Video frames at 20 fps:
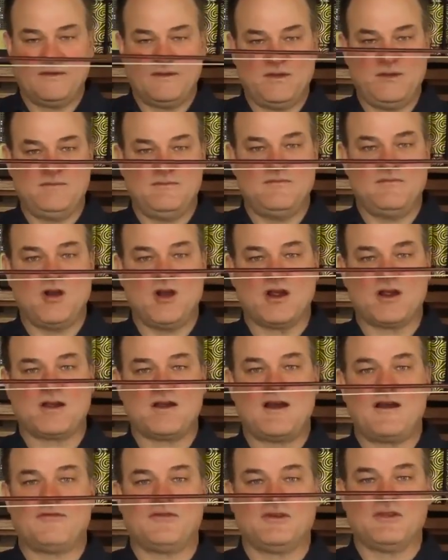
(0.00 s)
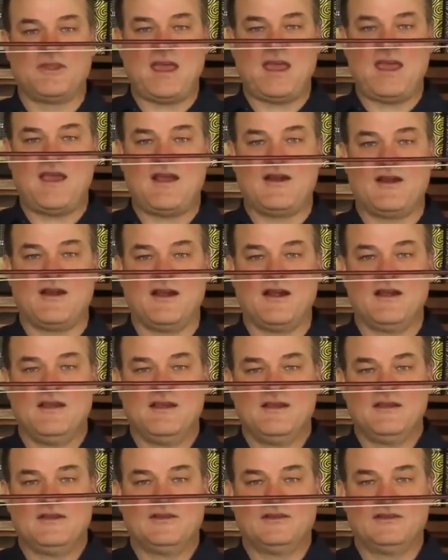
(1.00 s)
and mark off where the hair
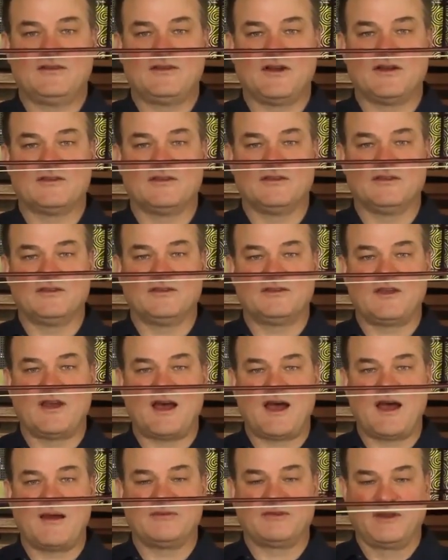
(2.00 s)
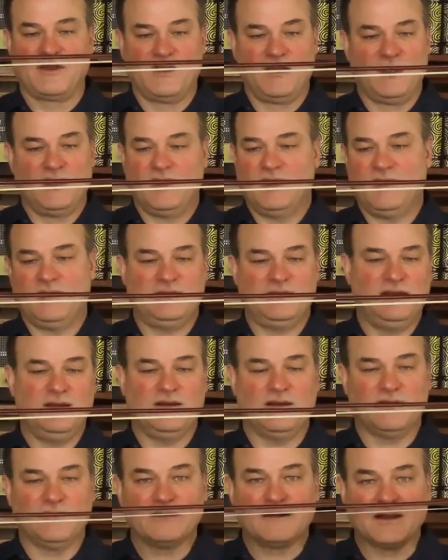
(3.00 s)
starts and stops, and
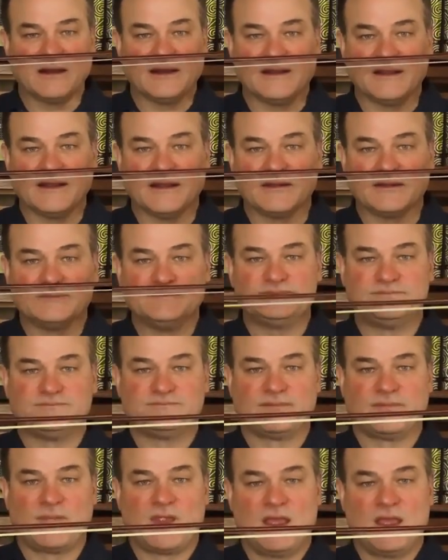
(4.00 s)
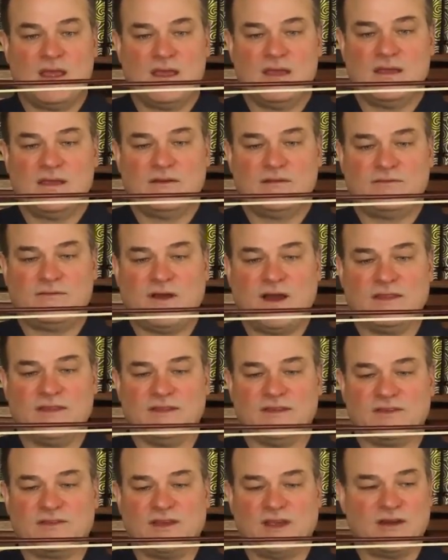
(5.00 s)
kind of like find
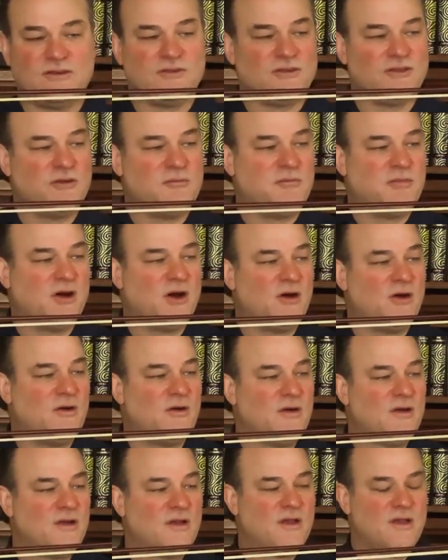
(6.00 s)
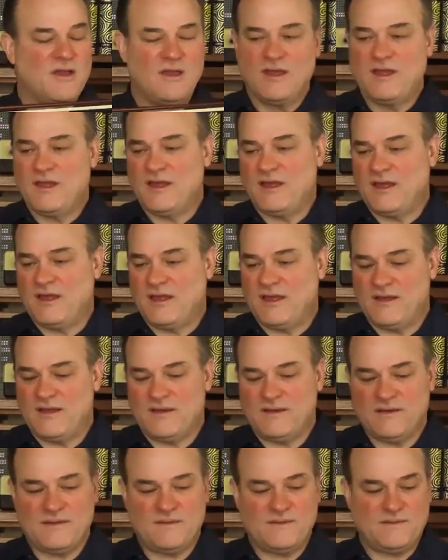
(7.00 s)
the center of the bow,
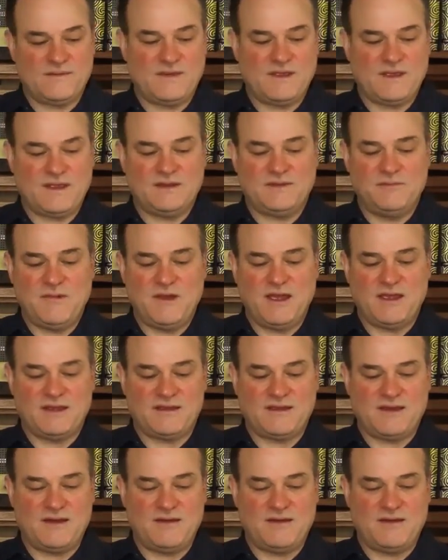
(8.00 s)
that's my